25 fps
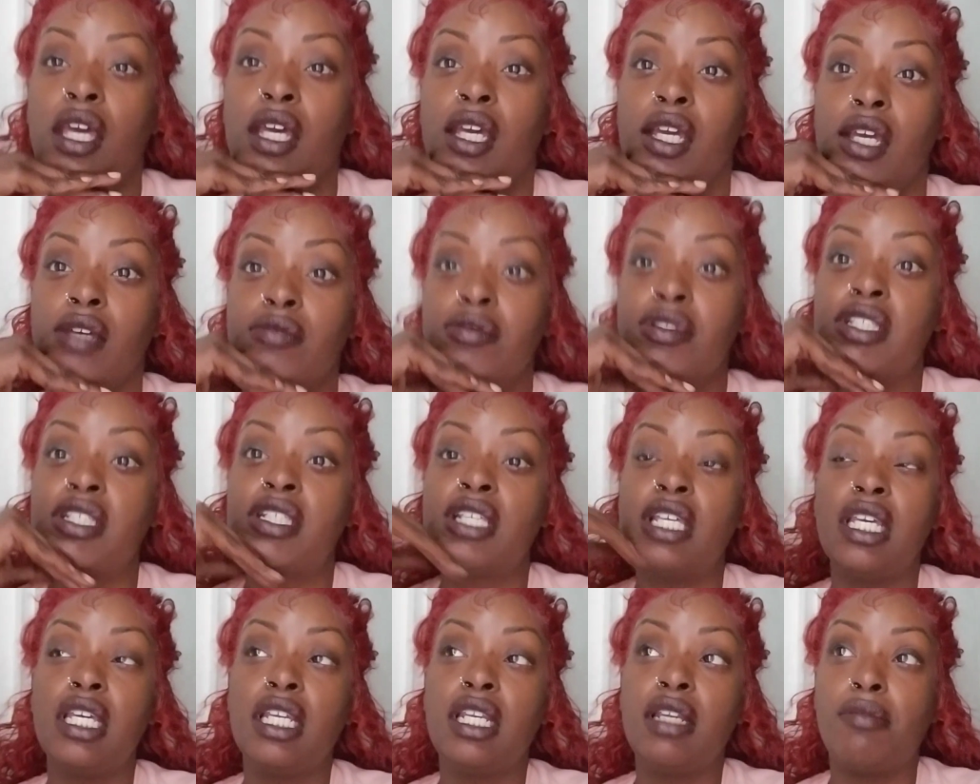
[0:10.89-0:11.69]
I'm
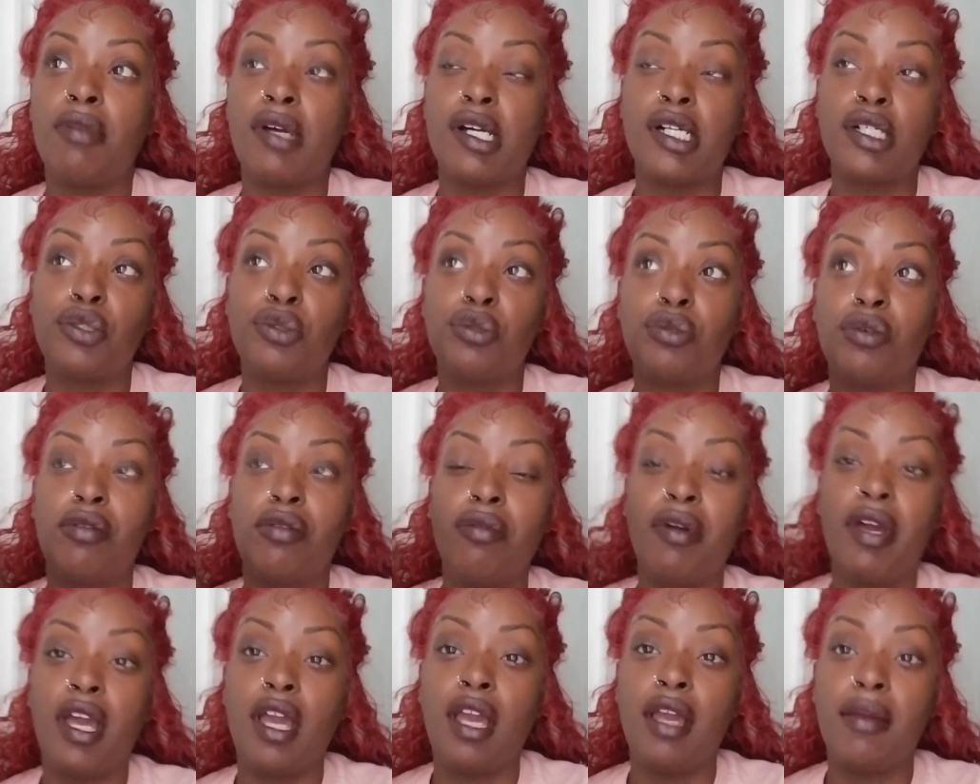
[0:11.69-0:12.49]
sitting in my
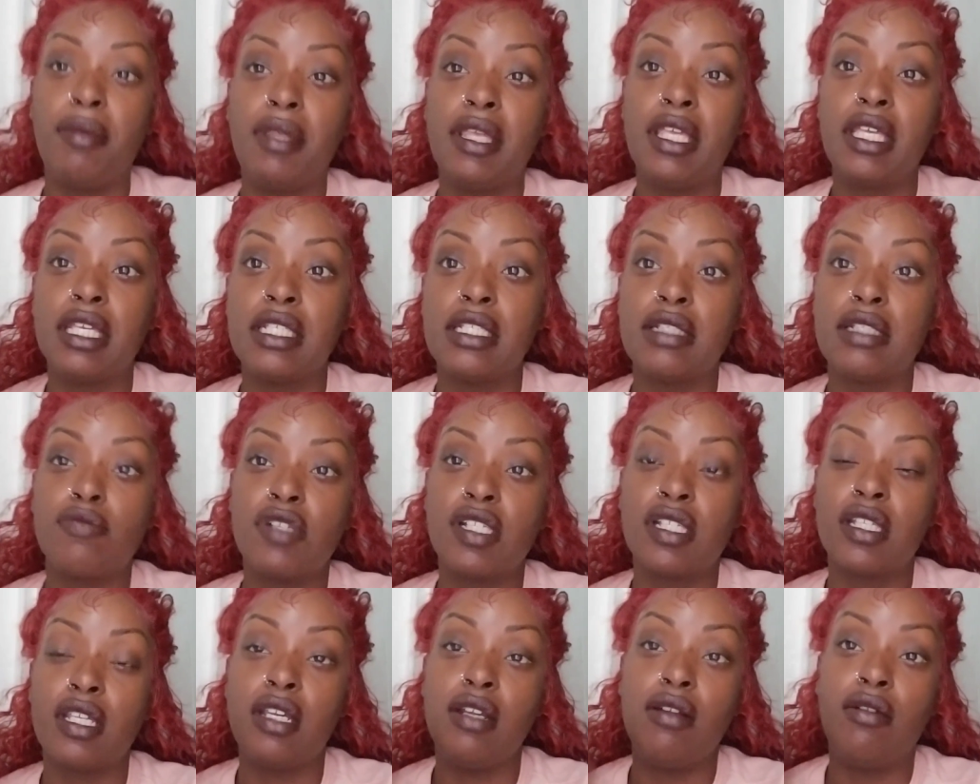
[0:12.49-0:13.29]
doorway because
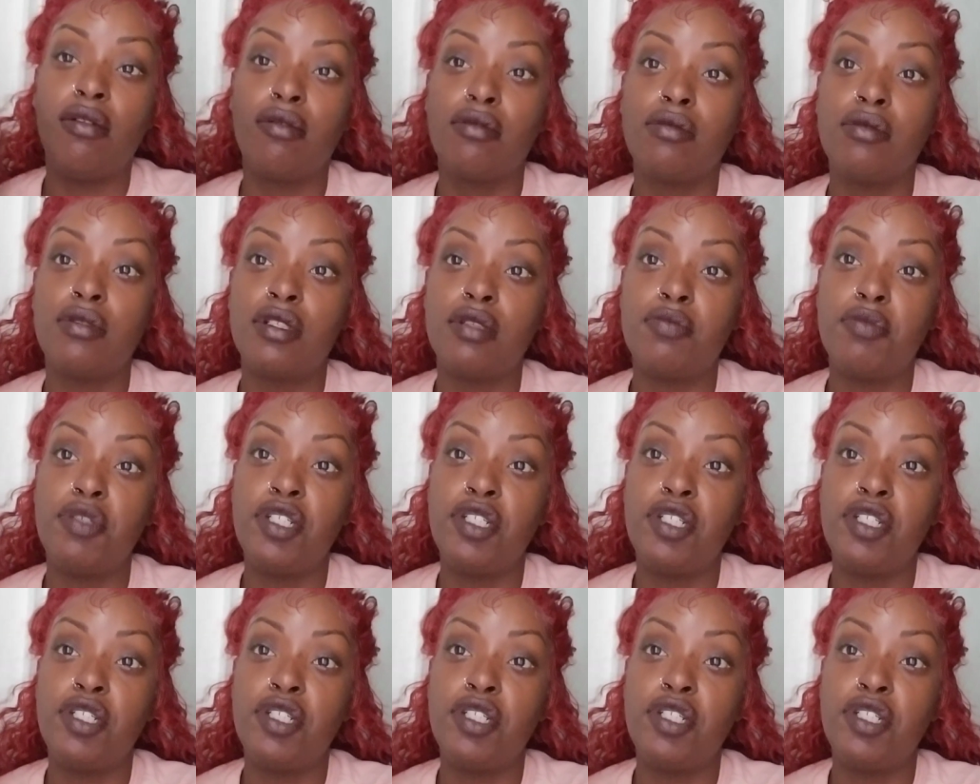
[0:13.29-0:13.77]
mosquitoes